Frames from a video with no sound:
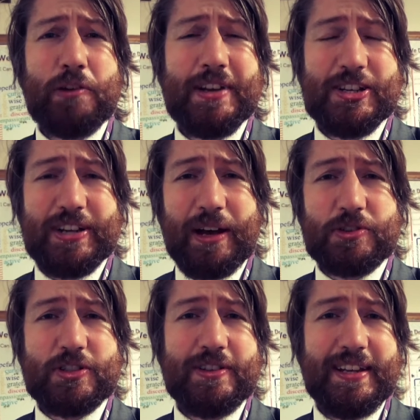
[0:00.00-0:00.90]
I reached
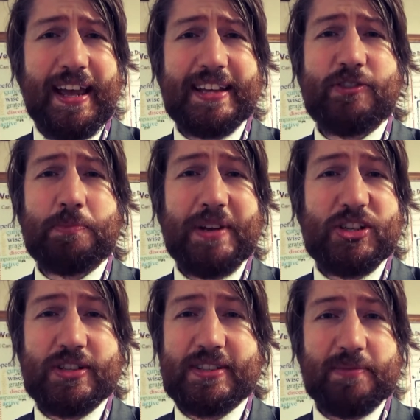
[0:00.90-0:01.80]
out to the heads of
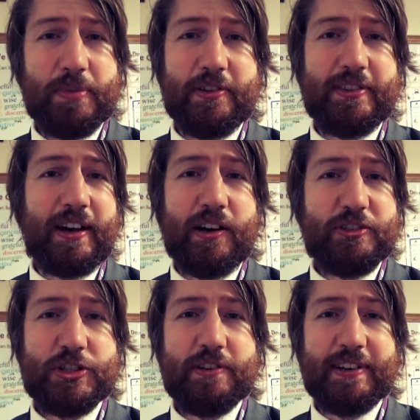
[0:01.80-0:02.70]
admissions at both
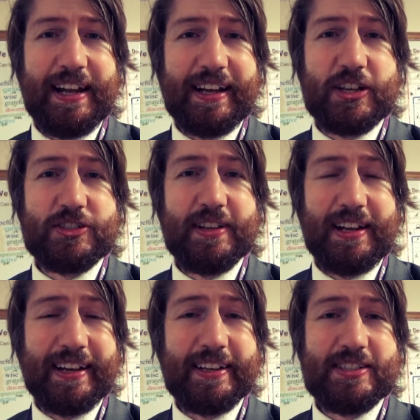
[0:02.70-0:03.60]
Hertfordshire and
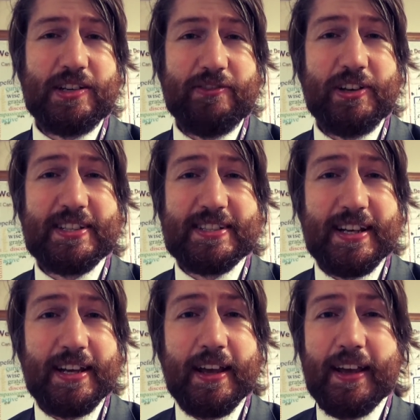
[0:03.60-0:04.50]
Lancaster
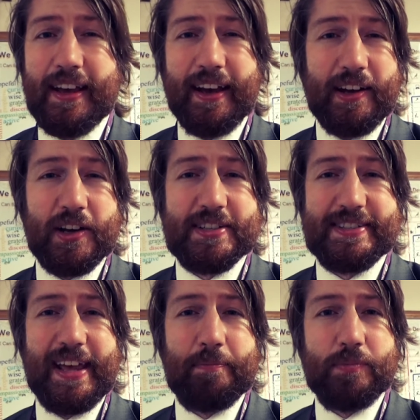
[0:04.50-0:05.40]
University, and I
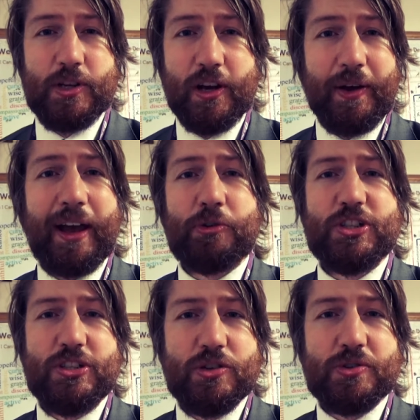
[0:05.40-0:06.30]
asked them, you know, how
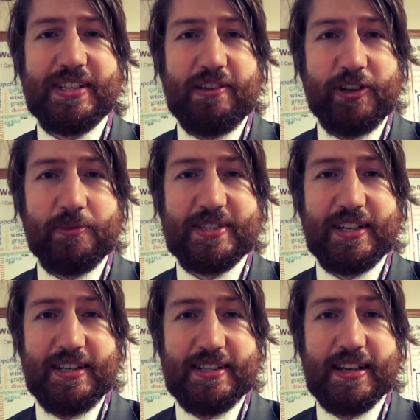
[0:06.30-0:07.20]
do you see film
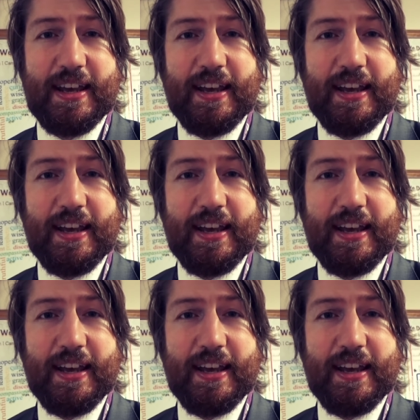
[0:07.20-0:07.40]
studies?